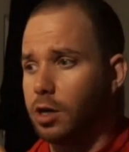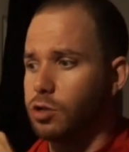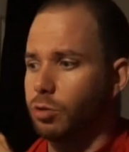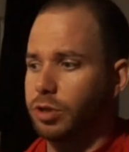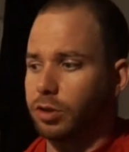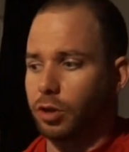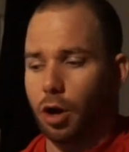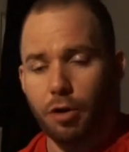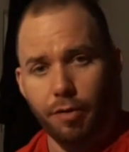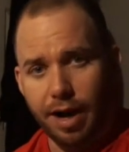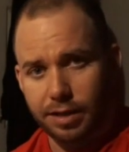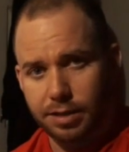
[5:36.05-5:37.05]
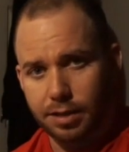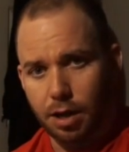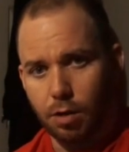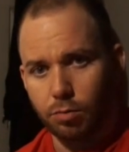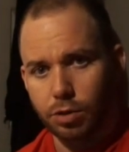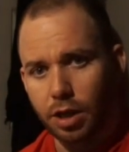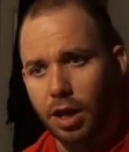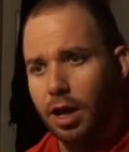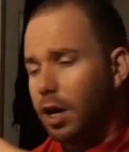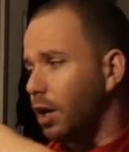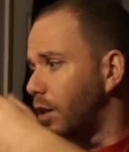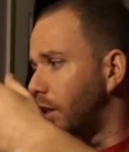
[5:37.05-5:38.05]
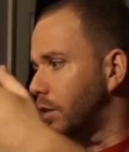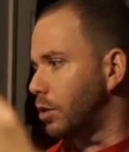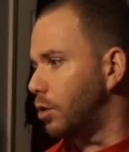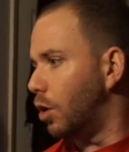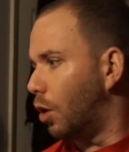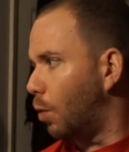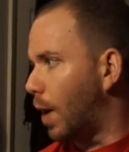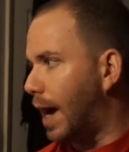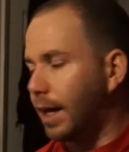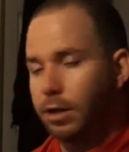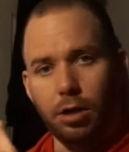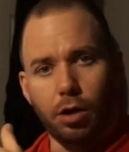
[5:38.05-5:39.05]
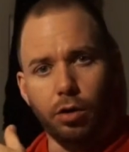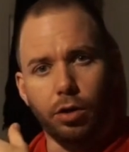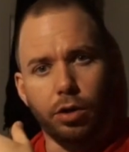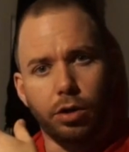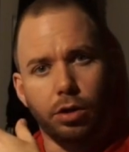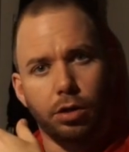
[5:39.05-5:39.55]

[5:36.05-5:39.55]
so it's direct sound. There's no analog